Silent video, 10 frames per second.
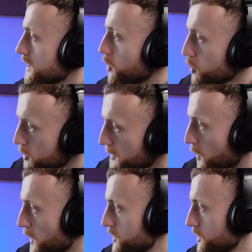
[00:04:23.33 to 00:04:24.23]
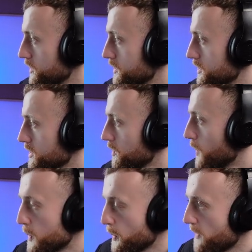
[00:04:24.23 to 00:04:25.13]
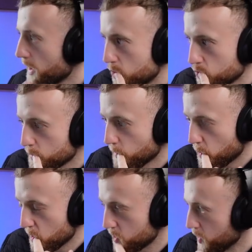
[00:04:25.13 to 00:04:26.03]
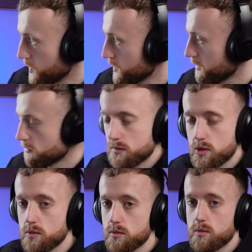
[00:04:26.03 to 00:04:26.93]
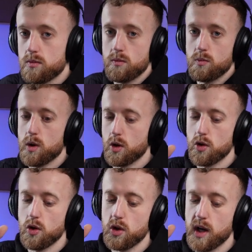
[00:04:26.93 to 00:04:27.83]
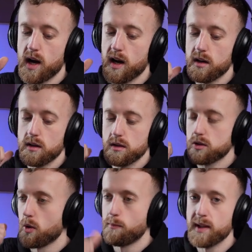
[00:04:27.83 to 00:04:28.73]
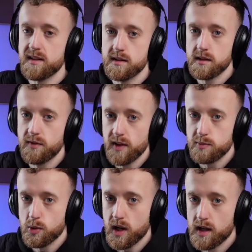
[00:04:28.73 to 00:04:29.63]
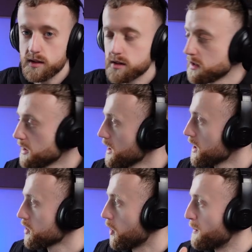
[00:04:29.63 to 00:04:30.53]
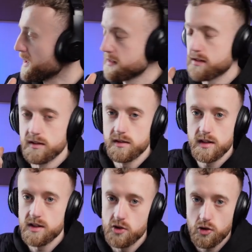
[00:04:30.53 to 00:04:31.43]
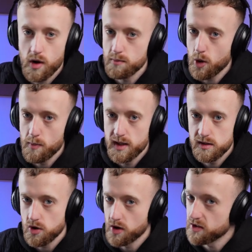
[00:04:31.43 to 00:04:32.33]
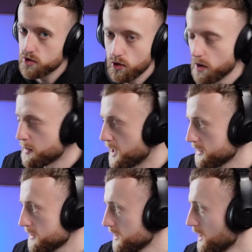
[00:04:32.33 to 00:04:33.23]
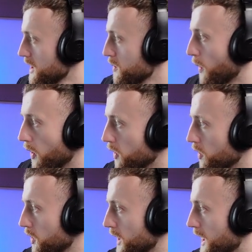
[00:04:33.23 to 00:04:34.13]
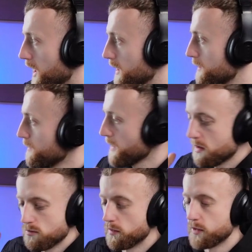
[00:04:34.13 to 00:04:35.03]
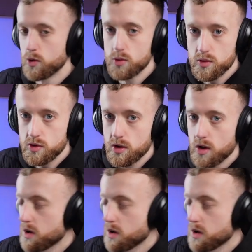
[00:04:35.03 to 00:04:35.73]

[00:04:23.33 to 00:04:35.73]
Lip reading: Customer questions. Where do we find customer questions? We're going to look at competitors' Facebook ads, competitors' Instagram comments or Instagram ads. We're going to look at reviews.